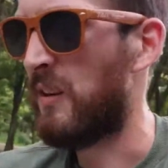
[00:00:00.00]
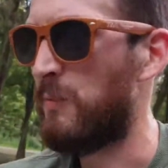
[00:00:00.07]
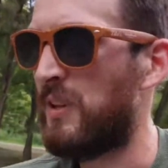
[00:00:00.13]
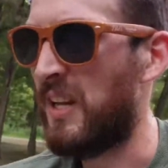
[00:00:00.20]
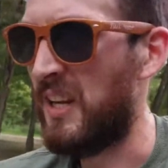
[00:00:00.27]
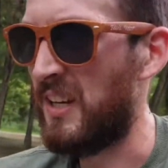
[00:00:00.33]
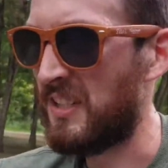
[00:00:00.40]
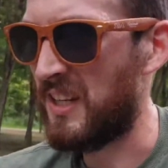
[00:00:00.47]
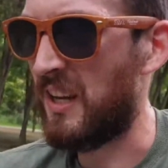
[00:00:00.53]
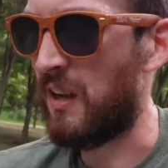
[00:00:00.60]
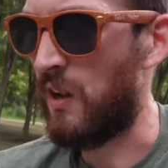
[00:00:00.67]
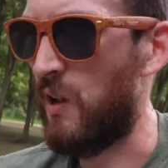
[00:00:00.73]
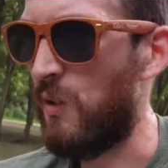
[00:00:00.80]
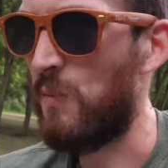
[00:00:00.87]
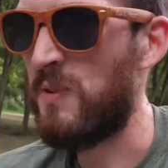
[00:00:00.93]
complaining to get
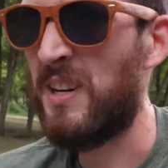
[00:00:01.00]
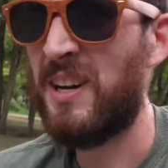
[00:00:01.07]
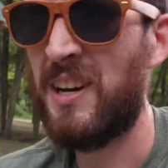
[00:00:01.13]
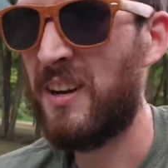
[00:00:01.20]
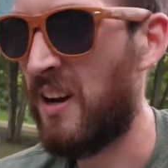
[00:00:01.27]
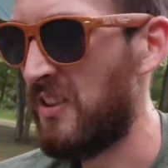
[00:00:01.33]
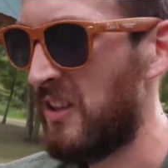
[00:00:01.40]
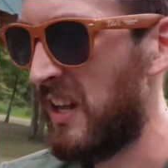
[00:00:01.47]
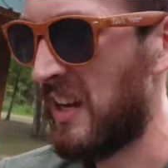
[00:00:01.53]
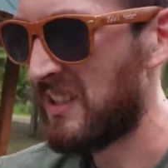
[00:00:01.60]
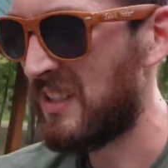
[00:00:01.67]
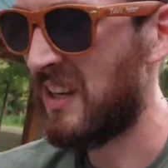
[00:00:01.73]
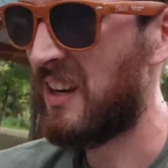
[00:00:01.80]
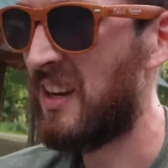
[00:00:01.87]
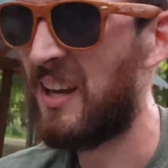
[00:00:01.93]
home on the
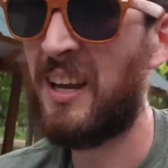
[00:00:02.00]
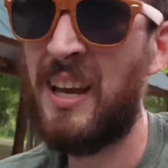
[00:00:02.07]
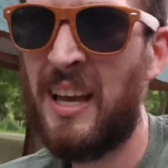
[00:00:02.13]
last like